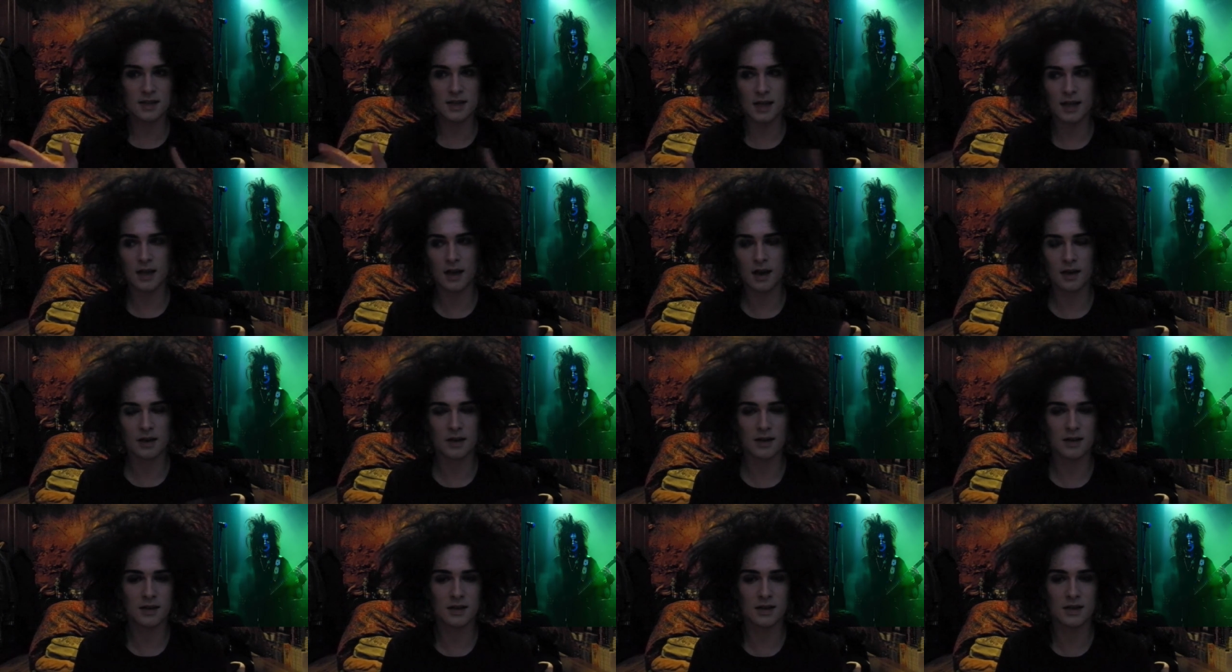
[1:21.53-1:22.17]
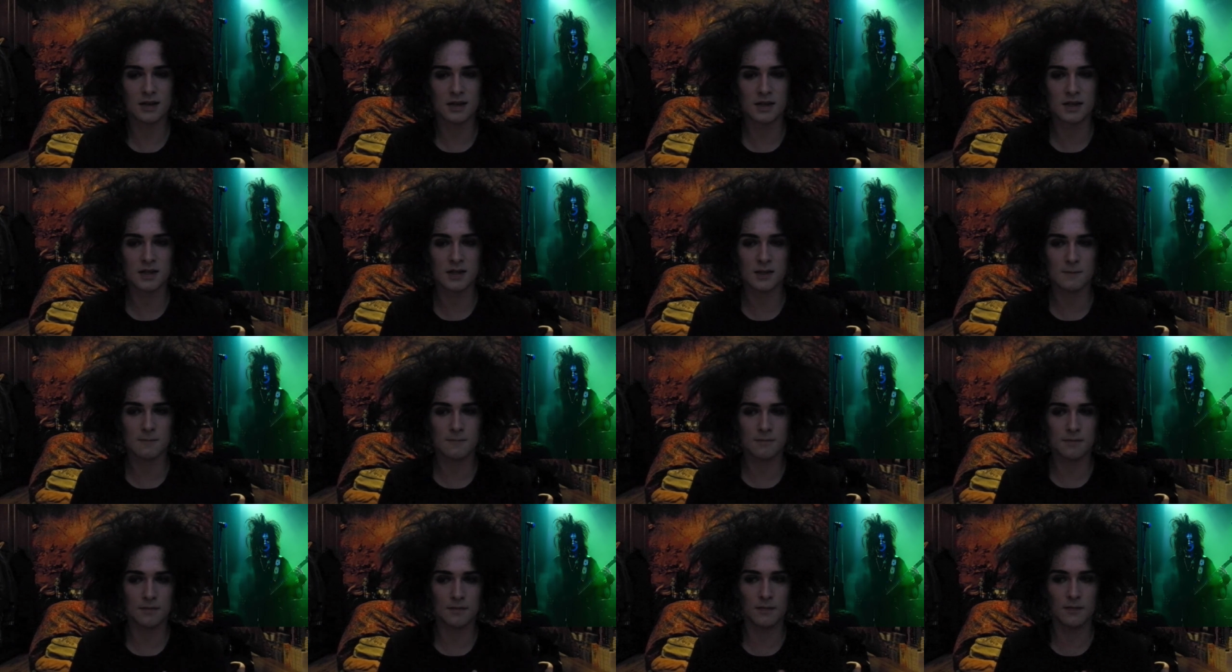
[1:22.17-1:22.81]
it kind of does
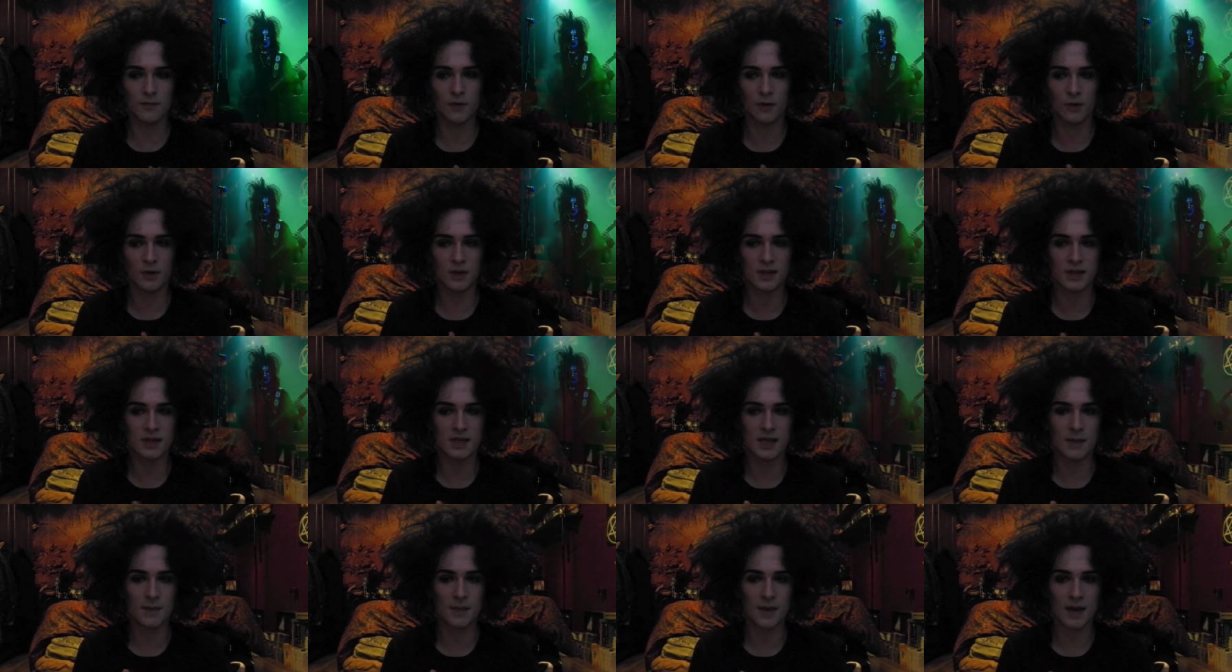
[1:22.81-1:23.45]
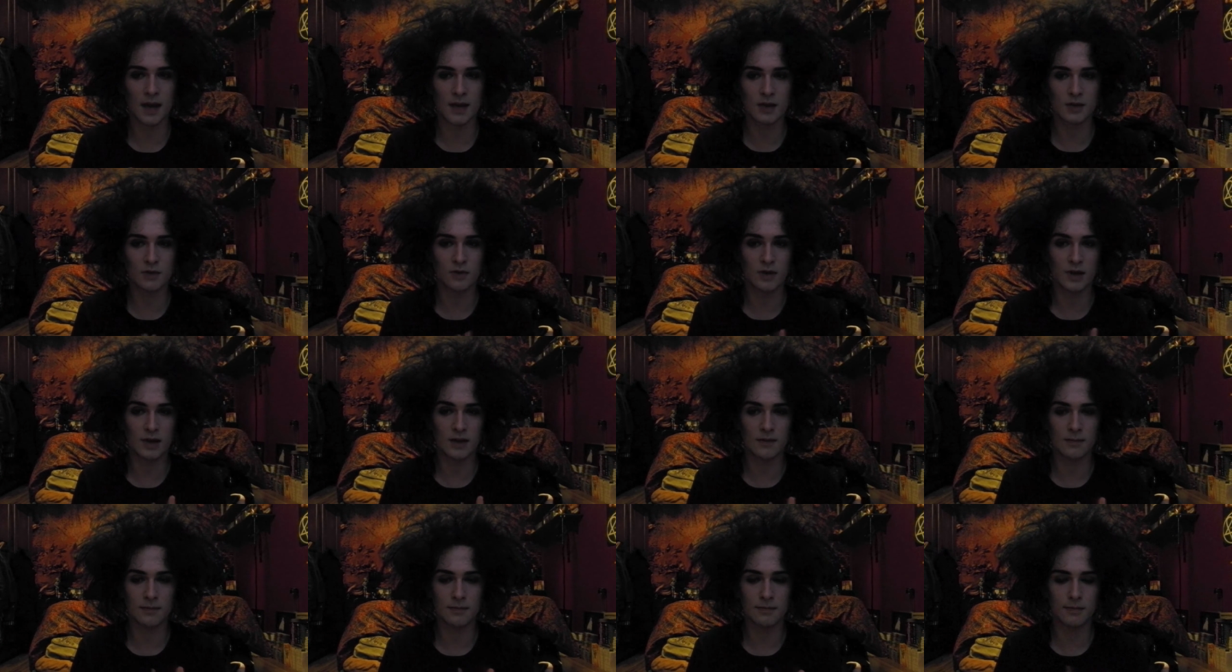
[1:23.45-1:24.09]
fall into the same
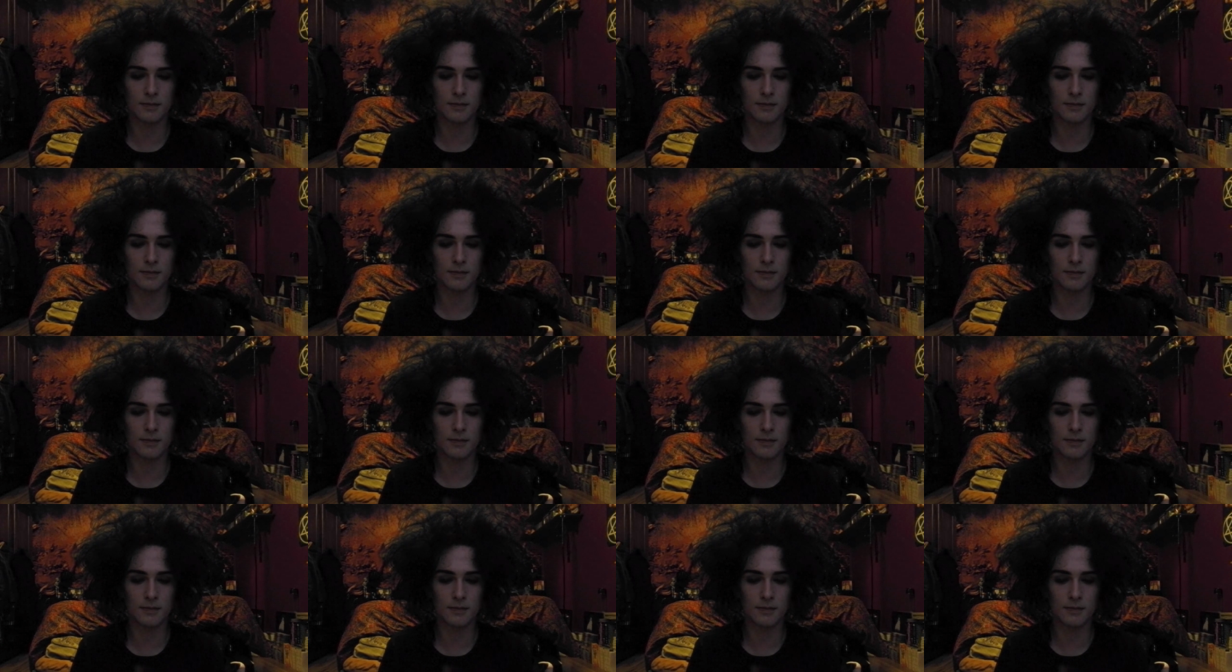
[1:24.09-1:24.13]
category,